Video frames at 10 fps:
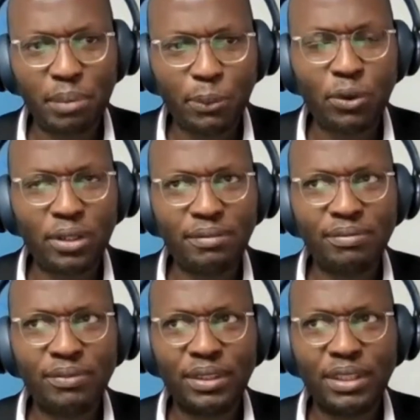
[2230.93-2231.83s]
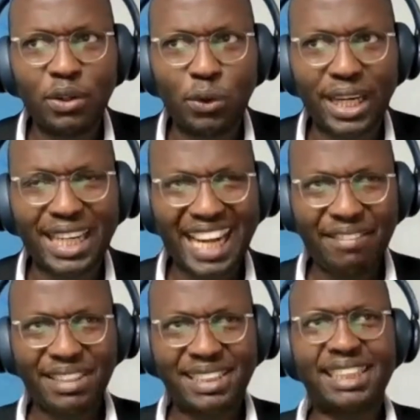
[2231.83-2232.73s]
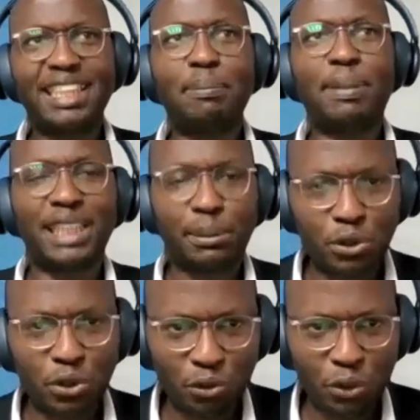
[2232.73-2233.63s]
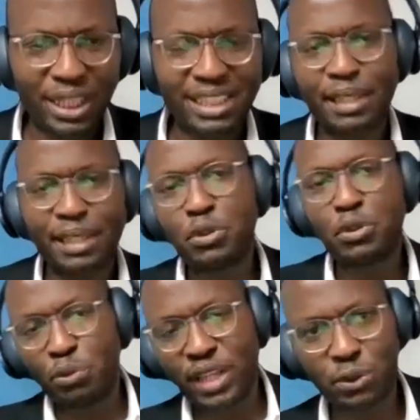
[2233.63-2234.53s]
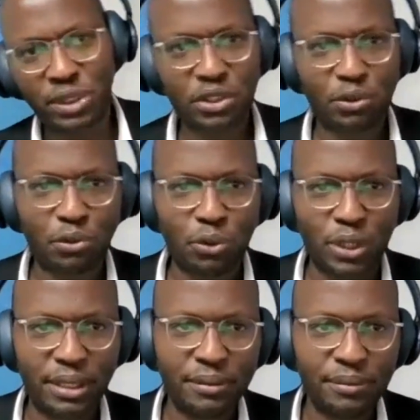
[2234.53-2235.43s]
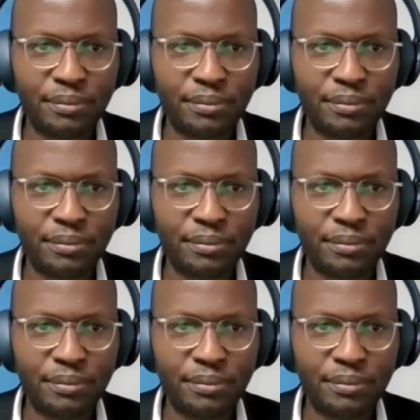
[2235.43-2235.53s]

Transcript: people already have a certain perception of you that helps to move the negotiation forward.